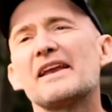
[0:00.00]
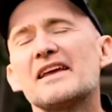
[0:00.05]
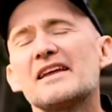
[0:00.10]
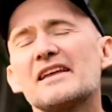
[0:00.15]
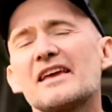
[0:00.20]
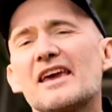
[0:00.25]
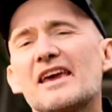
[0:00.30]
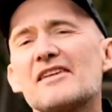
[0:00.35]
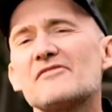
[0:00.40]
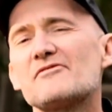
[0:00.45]

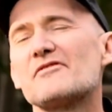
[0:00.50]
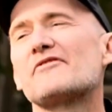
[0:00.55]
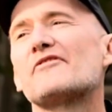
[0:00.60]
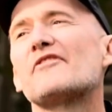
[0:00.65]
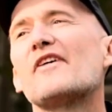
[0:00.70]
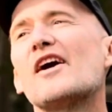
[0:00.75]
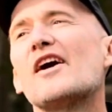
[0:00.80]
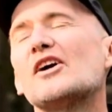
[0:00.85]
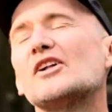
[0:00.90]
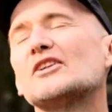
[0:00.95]
and Kira
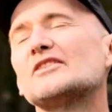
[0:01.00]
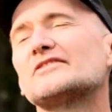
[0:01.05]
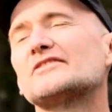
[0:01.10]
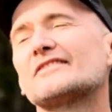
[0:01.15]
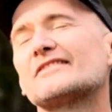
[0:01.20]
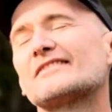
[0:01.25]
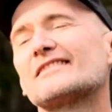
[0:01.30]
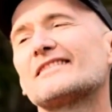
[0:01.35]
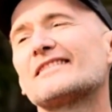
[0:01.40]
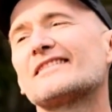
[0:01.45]
Feld
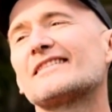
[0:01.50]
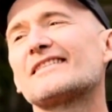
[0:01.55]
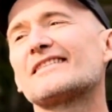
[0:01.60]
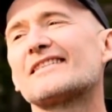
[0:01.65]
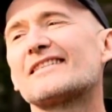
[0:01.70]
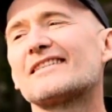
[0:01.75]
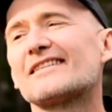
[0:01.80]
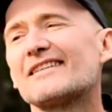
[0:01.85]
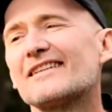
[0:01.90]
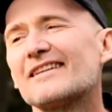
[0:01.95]

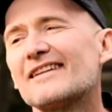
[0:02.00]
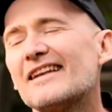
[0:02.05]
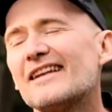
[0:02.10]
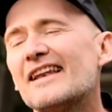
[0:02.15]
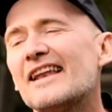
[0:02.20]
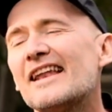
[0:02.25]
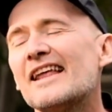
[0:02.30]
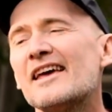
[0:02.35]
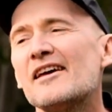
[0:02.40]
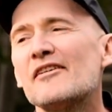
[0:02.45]

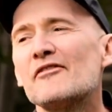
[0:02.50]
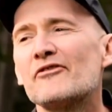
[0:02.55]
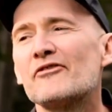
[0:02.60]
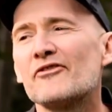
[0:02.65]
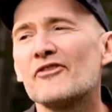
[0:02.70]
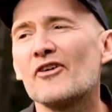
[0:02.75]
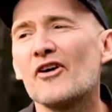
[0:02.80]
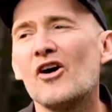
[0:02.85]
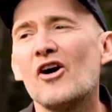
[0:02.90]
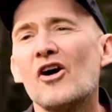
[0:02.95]

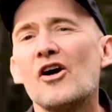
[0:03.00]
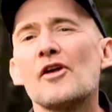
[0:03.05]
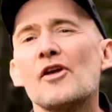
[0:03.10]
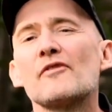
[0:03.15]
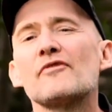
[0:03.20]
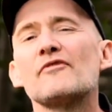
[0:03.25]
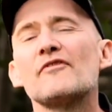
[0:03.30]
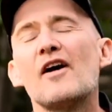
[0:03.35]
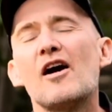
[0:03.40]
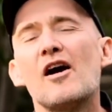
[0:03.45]
live on a
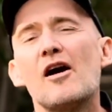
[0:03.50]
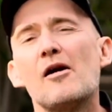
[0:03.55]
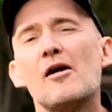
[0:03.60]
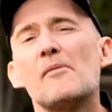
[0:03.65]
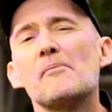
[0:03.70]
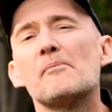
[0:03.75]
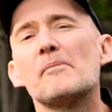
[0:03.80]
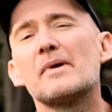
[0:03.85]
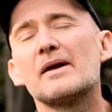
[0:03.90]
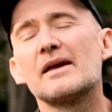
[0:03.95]

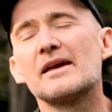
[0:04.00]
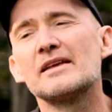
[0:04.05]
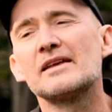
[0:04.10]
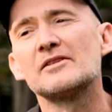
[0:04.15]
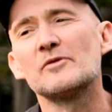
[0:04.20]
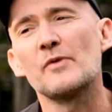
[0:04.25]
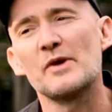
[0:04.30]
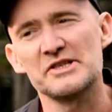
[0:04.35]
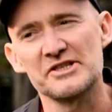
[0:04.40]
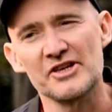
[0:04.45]
farm in
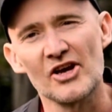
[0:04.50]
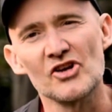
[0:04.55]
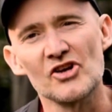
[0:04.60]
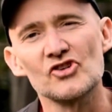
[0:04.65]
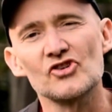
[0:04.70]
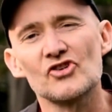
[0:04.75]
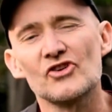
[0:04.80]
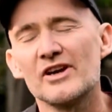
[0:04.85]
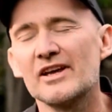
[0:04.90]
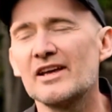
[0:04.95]
the West
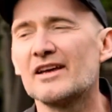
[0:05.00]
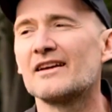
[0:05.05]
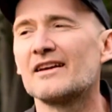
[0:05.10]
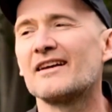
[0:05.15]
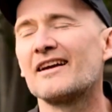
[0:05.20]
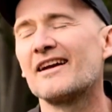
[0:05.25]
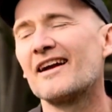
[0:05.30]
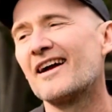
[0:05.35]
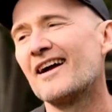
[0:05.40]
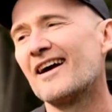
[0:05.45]
Country.
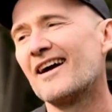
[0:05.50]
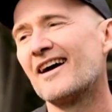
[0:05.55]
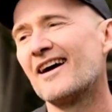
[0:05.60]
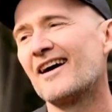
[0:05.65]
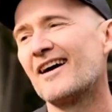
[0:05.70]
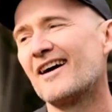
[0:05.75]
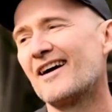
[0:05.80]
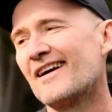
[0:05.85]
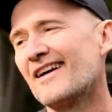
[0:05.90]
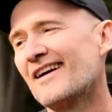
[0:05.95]

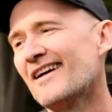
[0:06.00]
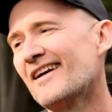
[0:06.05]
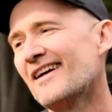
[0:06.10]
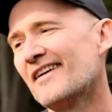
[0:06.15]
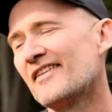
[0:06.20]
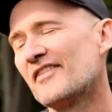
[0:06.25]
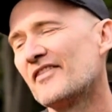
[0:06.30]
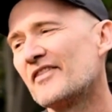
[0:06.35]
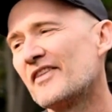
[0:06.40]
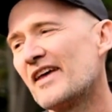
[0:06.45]
Paddy
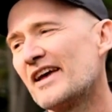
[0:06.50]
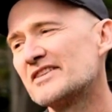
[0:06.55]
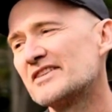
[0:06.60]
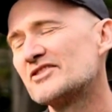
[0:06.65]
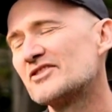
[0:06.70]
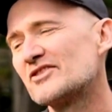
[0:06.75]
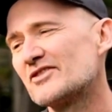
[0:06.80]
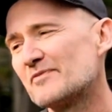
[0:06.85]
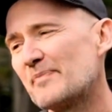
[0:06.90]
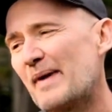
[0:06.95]

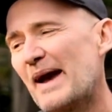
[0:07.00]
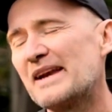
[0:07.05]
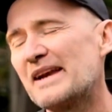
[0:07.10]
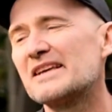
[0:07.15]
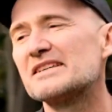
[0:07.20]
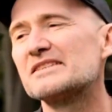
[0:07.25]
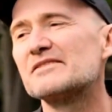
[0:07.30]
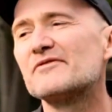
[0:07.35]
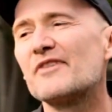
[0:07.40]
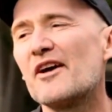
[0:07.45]

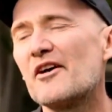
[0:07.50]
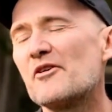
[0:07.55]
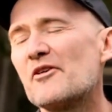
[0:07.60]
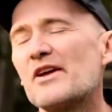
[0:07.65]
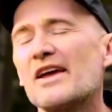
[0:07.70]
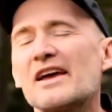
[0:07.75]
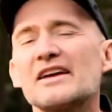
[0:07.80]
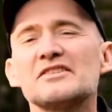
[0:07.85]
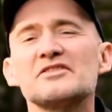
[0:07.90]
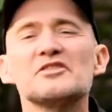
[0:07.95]
is a
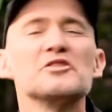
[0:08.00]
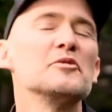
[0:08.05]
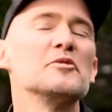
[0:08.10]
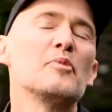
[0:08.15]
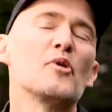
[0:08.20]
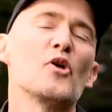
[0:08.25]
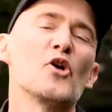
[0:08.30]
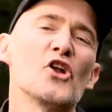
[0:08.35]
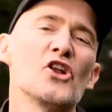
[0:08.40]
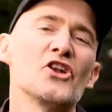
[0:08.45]
very
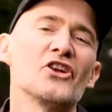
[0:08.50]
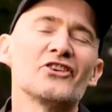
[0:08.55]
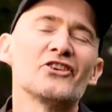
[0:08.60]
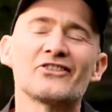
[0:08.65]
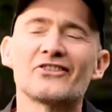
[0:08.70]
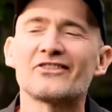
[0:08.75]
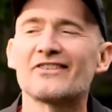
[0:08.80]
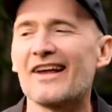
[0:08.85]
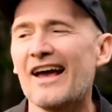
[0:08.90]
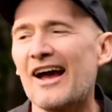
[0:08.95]

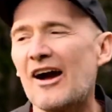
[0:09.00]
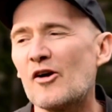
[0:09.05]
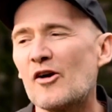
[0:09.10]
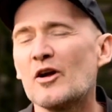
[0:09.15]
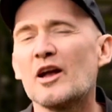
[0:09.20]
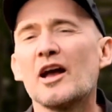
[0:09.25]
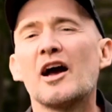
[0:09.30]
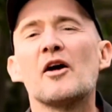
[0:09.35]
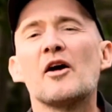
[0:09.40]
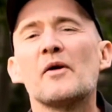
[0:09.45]
exuberant,
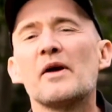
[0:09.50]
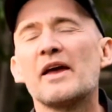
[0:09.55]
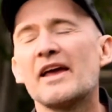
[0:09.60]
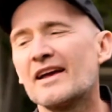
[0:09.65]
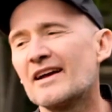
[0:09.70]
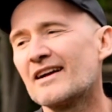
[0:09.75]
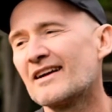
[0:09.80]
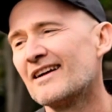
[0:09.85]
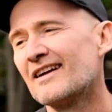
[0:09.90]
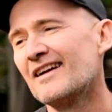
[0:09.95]

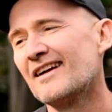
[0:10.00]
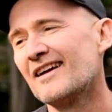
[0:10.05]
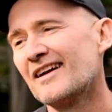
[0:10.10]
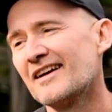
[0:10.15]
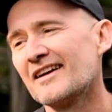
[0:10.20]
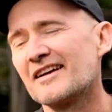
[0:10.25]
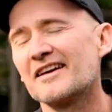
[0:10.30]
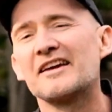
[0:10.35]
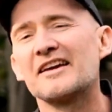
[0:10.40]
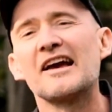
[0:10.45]
outgoing
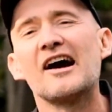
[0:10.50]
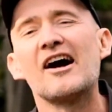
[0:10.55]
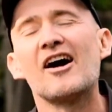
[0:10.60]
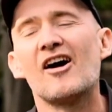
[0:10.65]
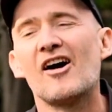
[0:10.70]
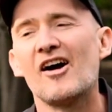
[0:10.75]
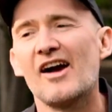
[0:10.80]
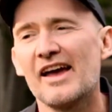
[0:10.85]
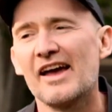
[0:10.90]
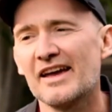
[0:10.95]

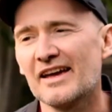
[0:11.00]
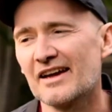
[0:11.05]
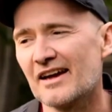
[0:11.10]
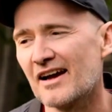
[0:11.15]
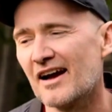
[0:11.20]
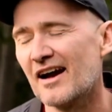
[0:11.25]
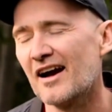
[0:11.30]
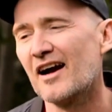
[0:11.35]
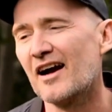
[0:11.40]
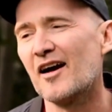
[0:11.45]
guy,
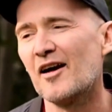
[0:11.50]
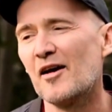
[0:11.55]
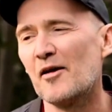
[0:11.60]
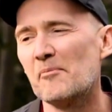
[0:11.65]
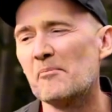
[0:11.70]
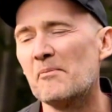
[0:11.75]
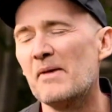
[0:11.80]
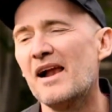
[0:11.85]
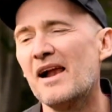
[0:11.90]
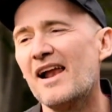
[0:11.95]

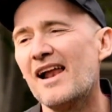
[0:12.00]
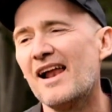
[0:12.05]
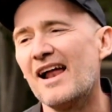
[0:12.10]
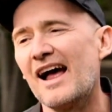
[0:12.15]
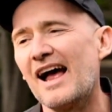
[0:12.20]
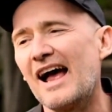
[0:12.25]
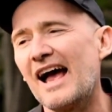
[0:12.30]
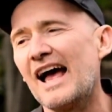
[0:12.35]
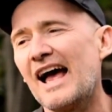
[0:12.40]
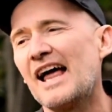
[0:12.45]

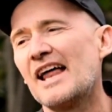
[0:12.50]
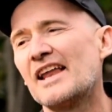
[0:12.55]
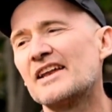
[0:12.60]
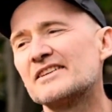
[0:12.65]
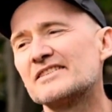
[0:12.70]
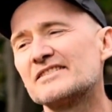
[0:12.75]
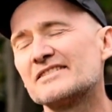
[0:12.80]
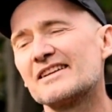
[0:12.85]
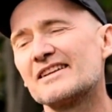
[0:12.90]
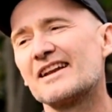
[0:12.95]

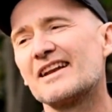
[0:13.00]
and